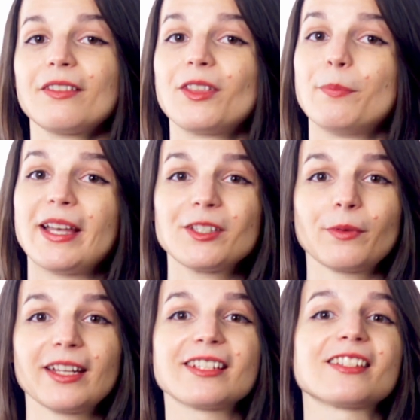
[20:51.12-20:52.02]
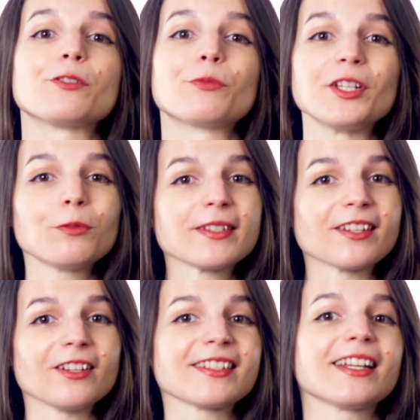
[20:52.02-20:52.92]
The best way to see real
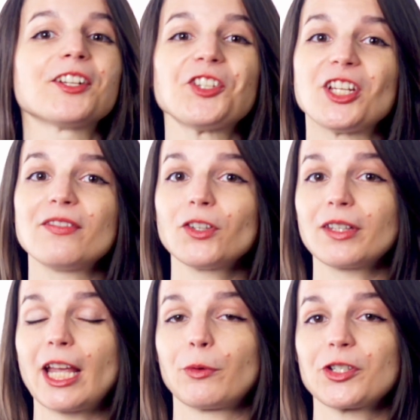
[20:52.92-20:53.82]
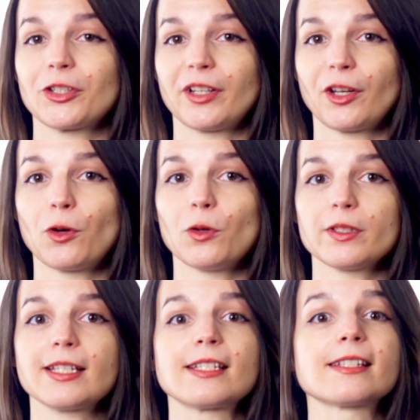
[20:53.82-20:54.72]
results and achieve your language learning
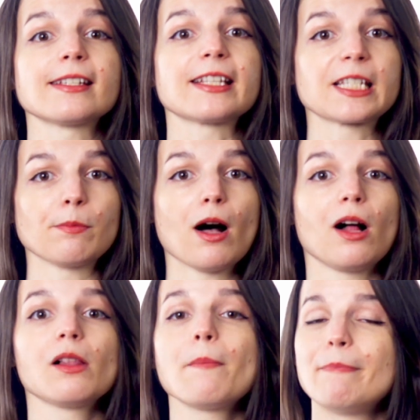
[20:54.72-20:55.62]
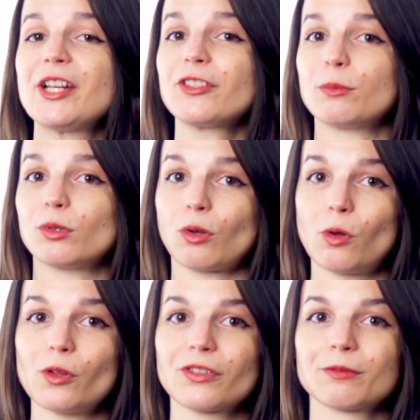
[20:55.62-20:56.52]
goals is to set small, measurable
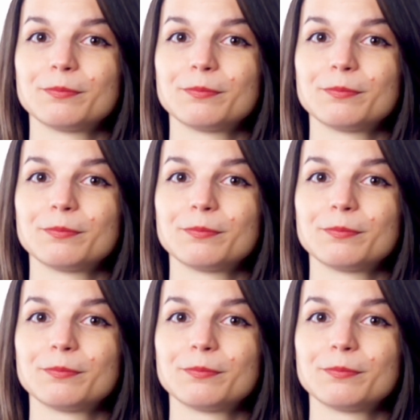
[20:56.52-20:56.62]
goals.